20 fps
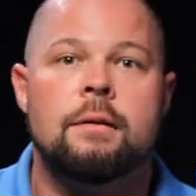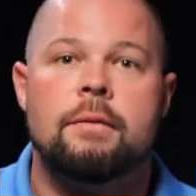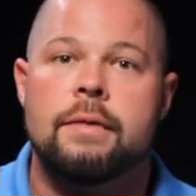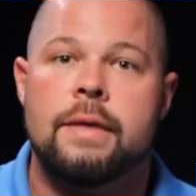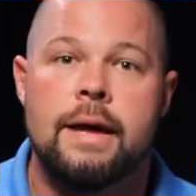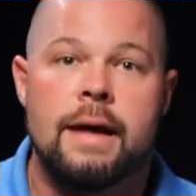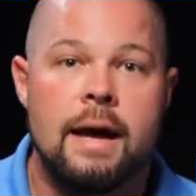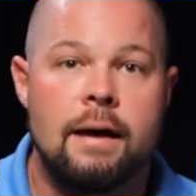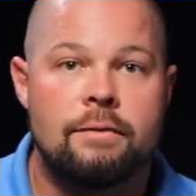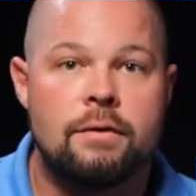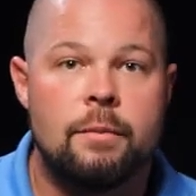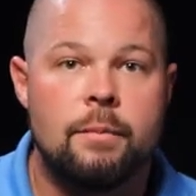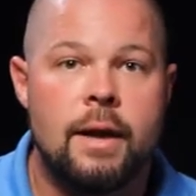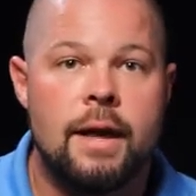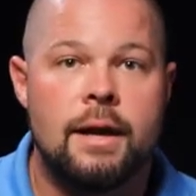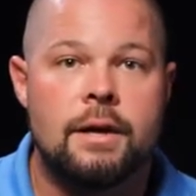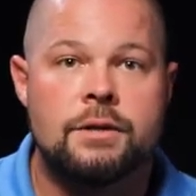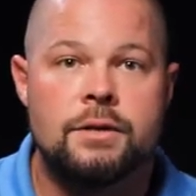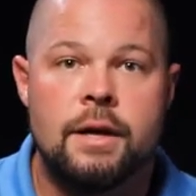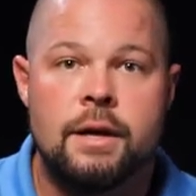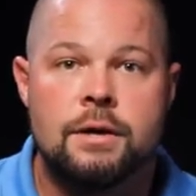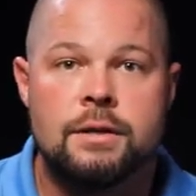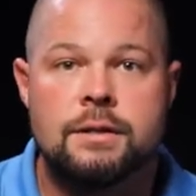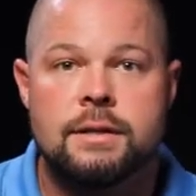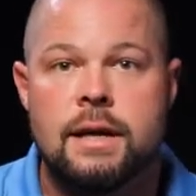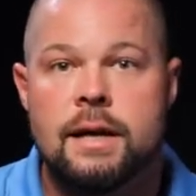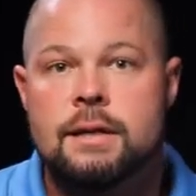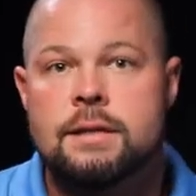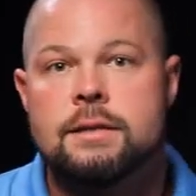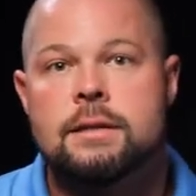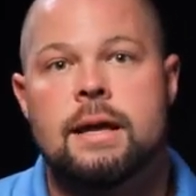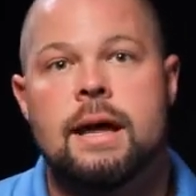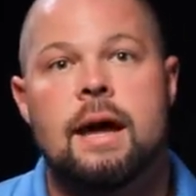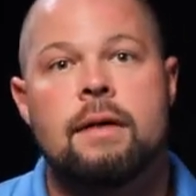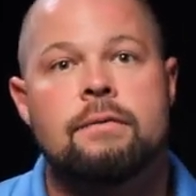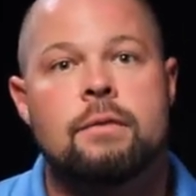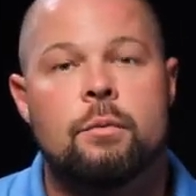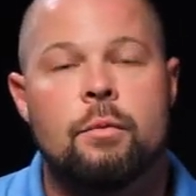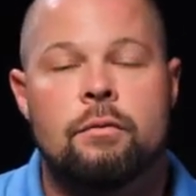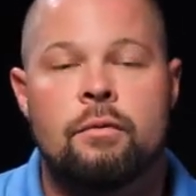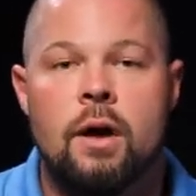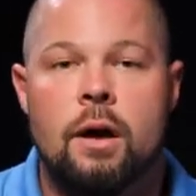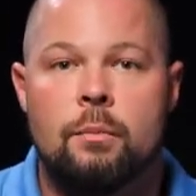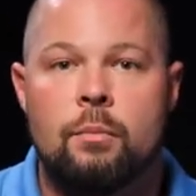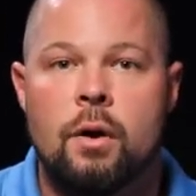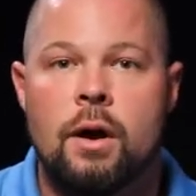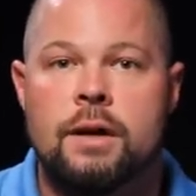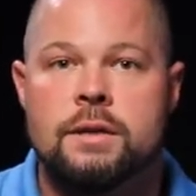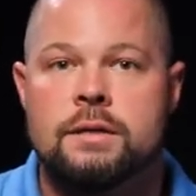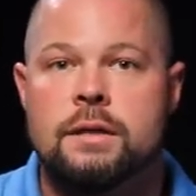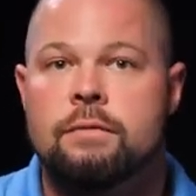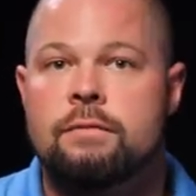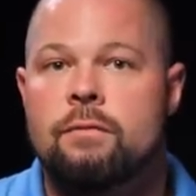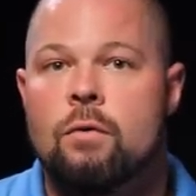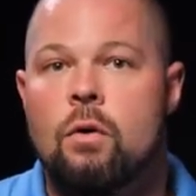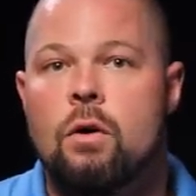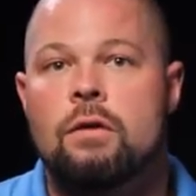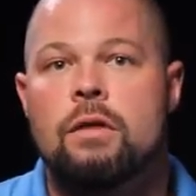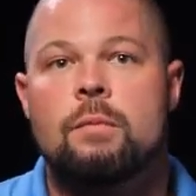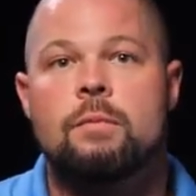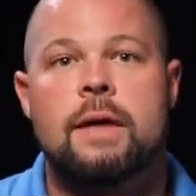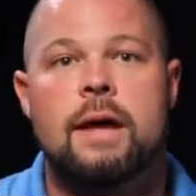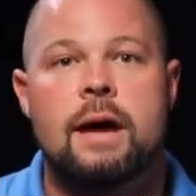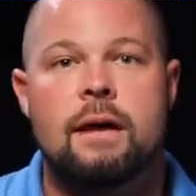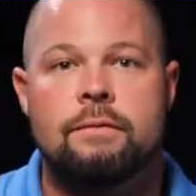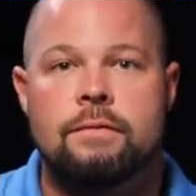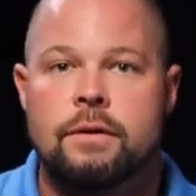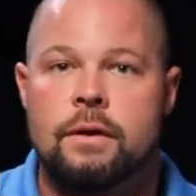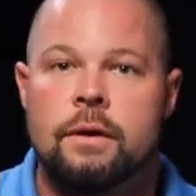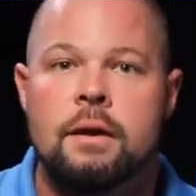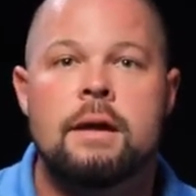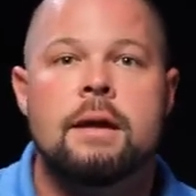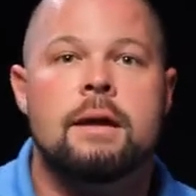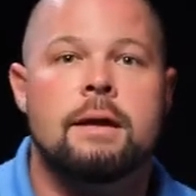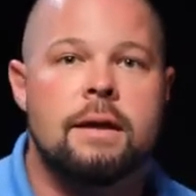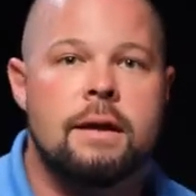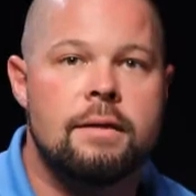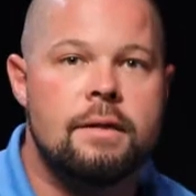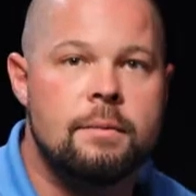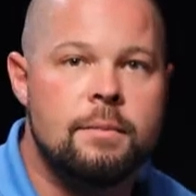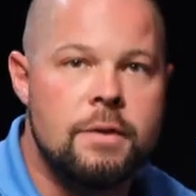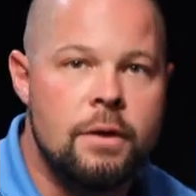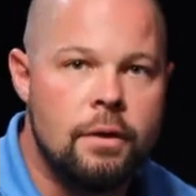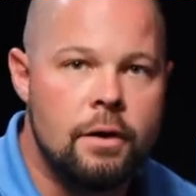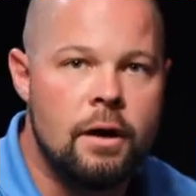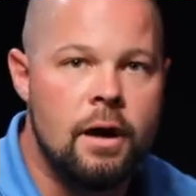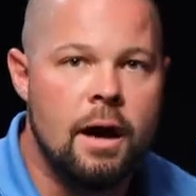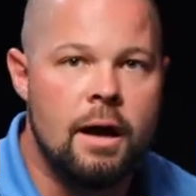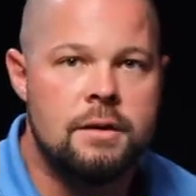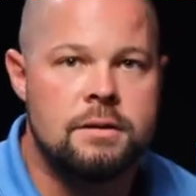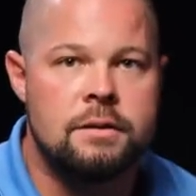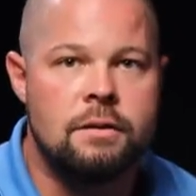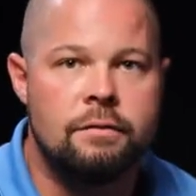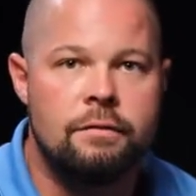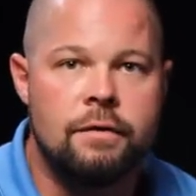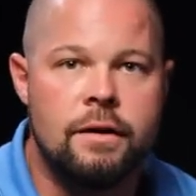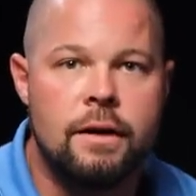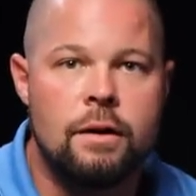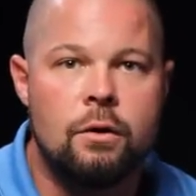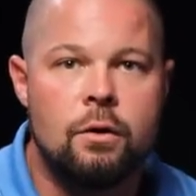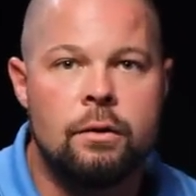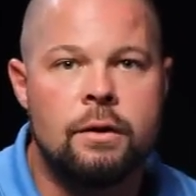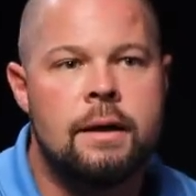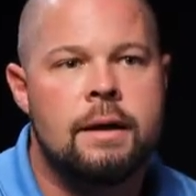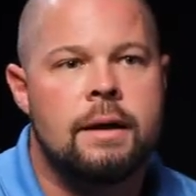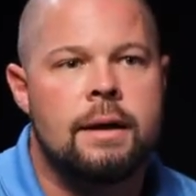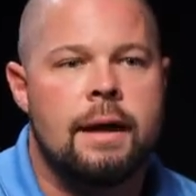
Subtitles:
They have to manage their sets. They have to provide pricing for them. They have to get them to their guys in the field.